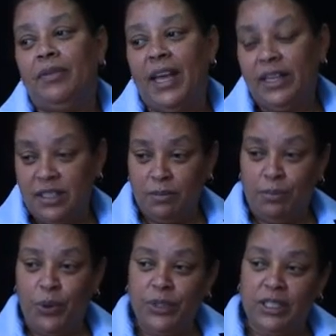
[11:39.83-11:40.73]
That is
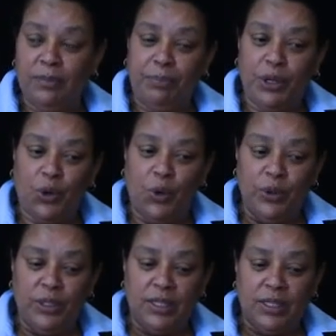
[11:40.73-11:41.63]
important
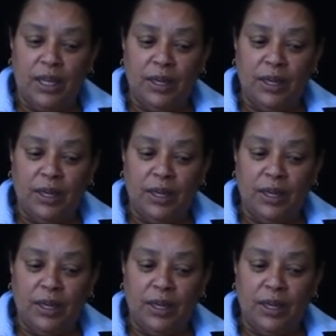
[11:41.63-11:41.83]
because